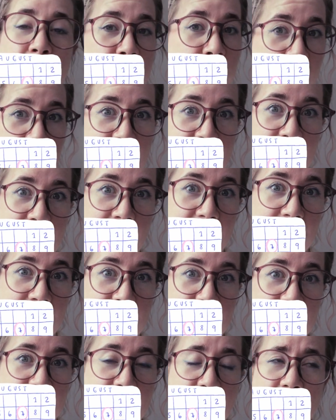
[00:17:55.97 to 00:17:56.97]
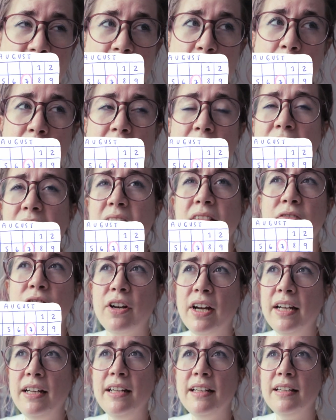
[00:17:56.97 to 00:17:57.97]
Friday. I can't believe it's
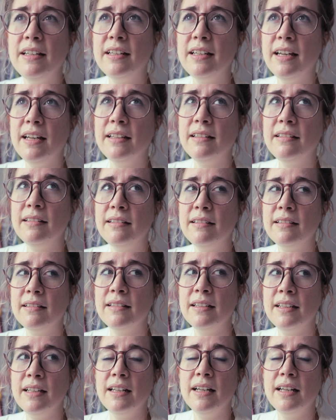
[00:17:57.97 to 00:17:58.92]
Friday again.